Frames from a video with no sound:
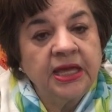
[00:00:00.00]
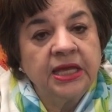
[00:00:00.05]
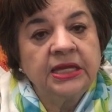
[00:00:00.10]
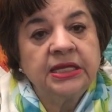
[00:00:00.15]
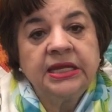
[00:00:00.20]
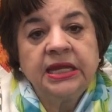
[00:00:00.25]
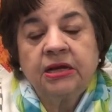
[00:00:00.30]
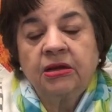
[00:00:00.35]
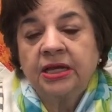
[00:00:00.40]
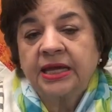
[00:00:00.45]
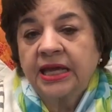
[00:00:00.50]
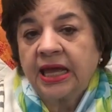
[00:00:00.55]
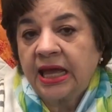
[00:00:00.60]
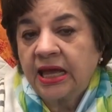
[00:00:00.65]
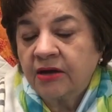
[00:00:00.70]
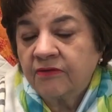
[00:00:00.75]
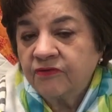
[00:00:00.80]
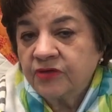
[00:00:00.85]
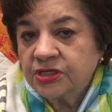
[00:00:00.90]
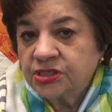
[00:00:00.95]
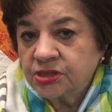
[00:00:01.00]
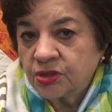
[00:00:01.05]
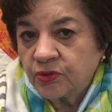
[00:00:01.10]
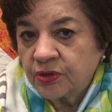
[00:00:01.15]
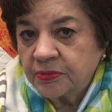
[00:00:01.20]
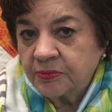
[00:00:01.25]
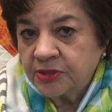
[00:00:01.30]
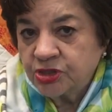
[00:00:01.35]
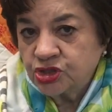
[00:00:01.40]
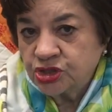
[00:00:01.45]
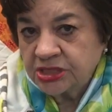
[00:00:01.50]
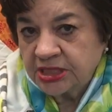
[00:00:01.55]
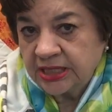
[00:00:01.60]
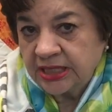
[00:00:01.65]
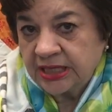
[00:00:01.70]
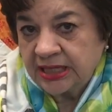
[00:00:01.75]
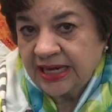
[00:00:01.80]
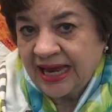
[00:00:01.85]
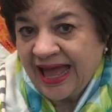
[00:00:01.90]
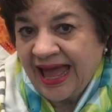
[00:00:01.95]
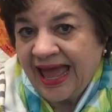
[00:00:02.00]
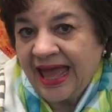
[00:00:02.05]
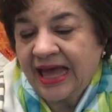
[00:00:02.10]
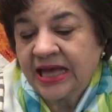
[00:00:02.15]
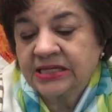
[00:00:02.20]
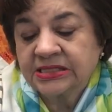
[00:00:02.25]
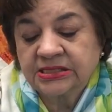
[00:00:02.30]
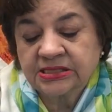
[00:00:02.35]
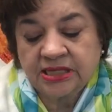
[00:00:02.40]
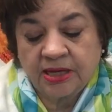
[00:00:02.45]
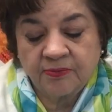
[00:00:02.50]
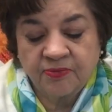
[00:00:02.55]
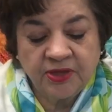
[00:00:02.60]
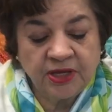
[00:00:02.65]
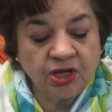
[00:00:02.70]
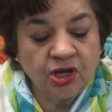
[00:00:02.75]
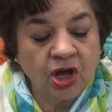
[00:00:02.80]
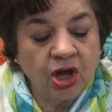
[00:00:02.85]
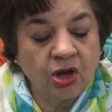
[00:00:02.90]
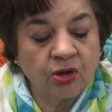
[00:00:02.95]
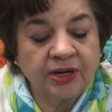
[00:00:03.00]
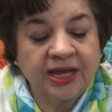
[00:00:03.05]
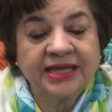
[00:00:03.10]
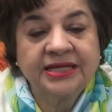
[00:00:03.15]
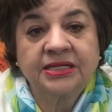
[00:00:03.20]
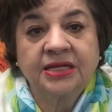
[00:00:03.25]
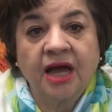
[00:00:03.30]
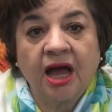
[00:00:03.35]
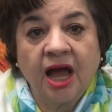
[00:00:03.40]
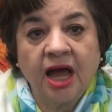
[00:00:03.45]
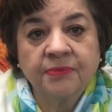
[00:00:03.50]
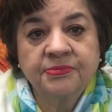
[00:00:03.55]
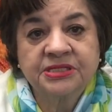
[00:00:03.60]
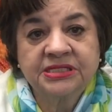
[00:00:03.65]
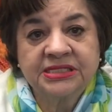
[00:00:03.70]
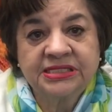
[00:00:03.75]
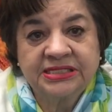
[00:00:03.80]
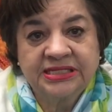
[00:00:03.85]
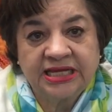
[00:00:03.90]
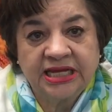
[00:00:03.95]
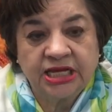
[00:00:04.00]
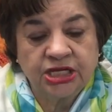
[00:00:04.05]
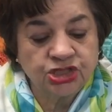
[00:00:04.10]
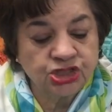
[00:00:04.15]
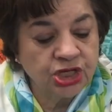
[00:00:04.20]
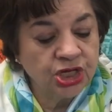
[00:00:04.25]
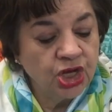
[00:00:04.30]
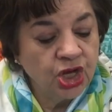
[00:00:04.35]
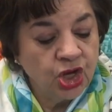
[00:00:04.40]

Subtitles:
Nearly every sewing machine has something called a top stitch,